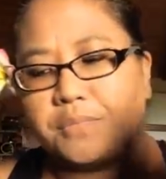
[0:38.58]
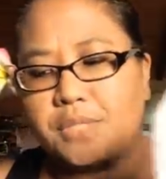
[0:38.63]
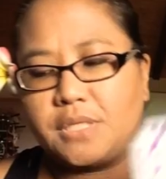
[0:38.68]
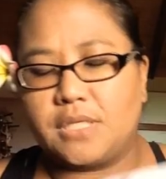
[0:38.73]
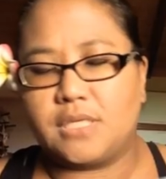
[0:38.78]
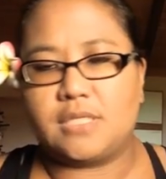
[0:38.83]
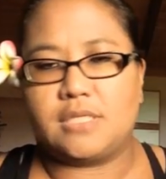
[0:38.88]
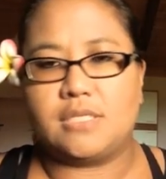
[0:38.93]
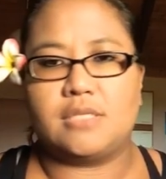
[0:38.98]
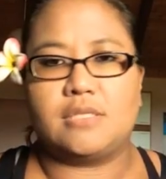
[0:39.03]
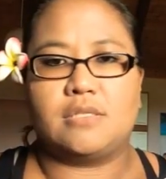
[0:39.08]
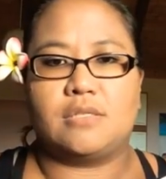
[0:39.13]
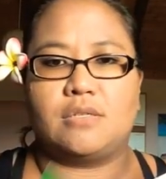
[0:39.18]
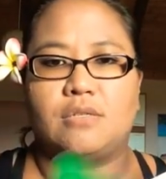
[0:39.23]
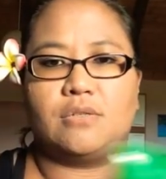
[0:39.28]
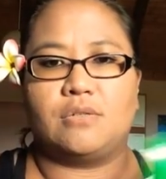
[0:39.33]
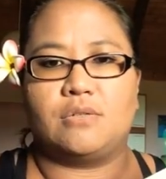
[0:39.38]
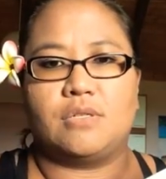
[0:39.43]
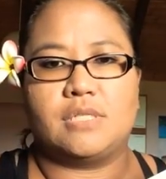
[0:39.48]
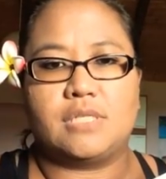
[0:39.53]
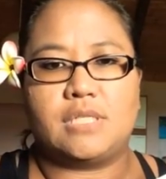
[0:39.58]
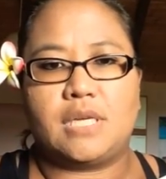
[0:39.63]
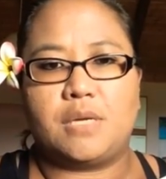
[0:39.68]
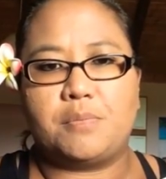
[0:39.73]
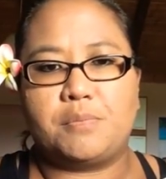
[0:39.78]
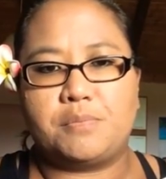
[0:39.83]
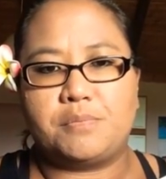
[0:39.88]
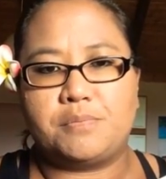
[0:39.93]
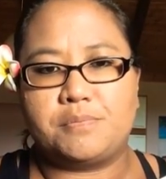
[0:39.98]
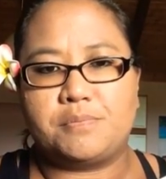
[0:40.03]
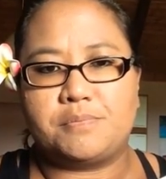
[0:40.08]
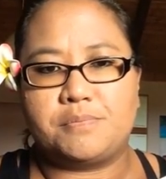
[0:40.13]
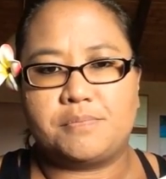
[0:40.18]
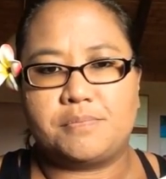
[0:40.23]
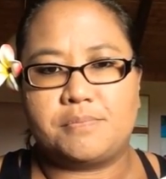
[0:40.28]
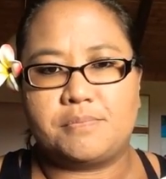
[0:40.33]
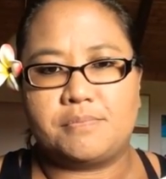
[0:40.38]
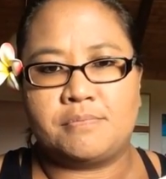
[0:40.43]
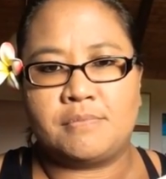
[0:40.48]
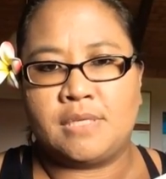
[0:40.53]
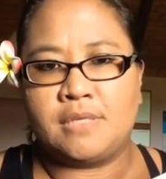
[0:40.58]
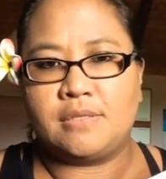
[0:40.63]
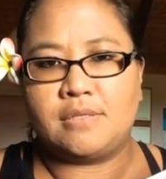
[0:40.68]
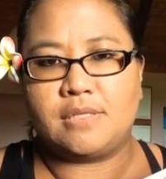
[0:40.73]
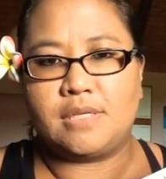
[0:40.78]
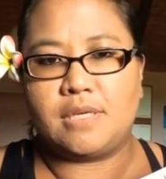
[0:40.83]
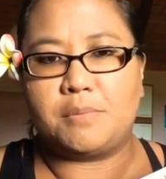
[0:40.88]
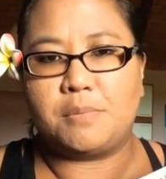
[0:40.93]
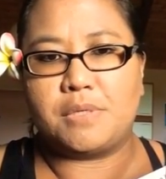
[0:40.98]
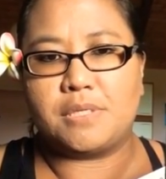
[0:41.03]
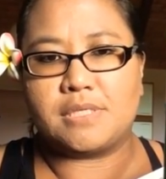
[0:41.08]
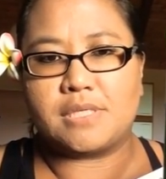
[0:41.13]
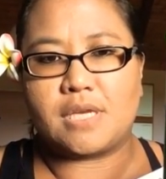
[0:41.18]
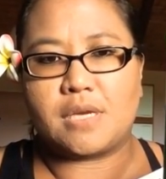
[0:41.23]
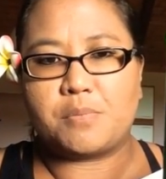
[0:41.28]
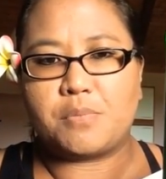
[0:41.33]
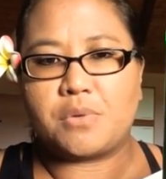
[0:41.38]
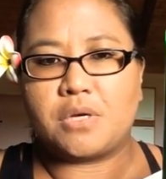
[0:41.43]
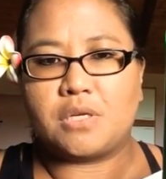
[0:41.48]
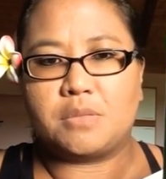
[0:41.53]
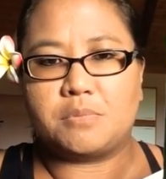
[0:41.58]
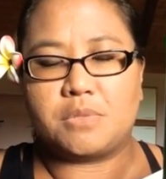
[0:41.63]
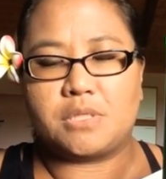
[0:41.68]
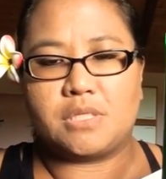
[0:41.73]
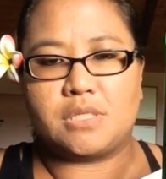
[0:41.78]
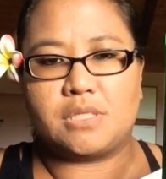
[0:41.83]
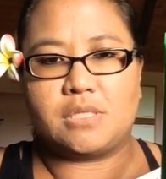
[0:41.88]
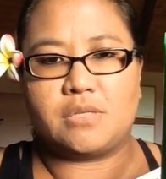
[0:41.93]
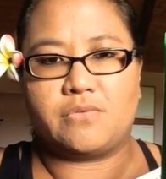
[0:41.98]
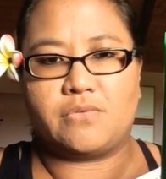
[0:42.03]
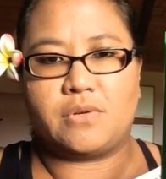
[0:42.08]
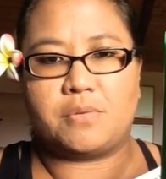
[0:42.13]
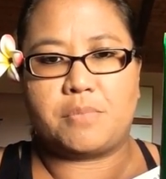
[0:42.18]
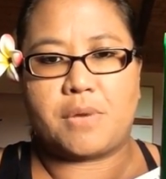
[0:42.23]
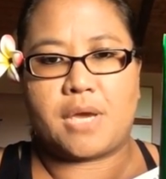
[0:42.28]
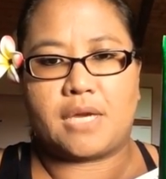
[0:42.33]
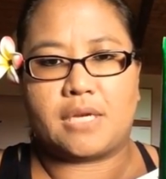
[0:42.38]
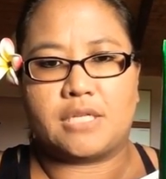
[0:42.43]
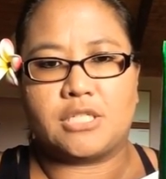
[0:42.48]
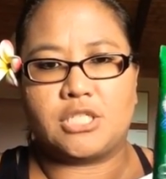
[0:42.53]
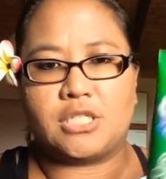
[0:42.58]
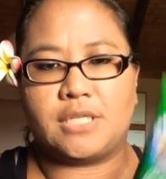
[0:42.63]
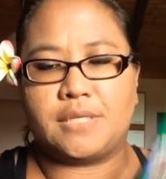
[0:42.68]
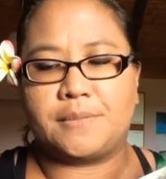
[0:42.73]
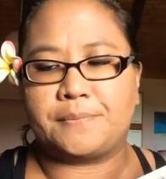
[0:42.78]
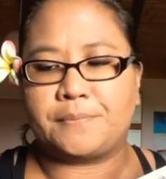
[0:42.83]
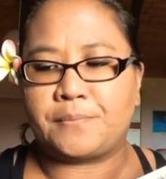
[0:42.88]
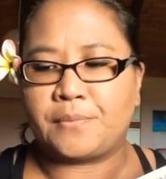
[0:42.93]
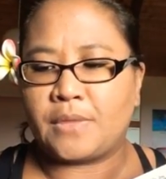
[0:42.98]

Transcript: but this is the newer. Same exact product, just different packaging.